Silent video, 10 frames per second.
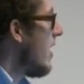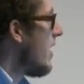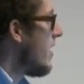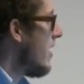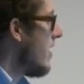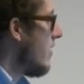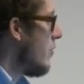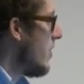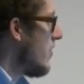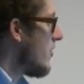and then
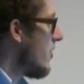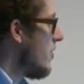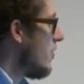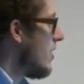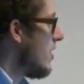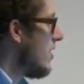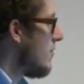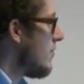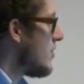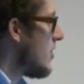we also
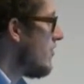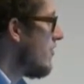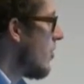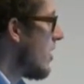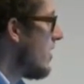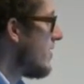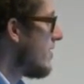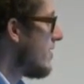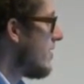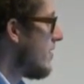show
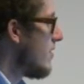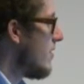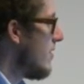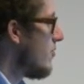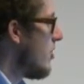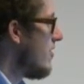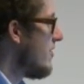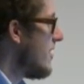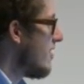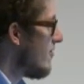forecasts, so these model
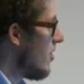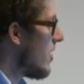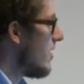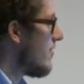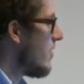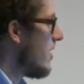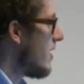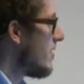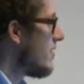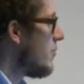fits and forecasts for the
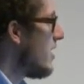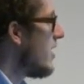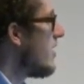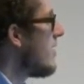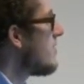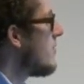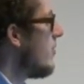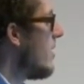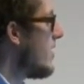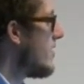next week and next 3
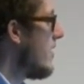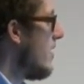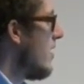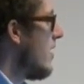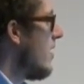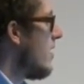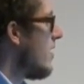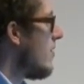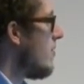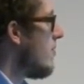weeks.
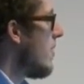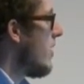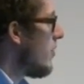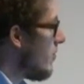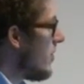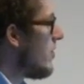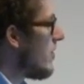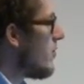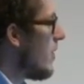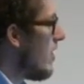And we've been doing
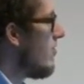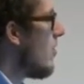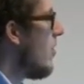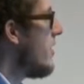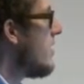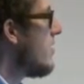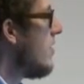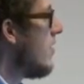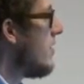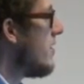this weekly for all
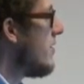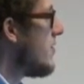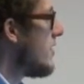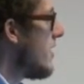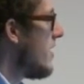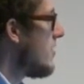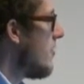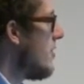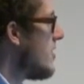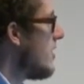the districts that had
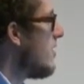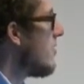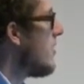transmission in the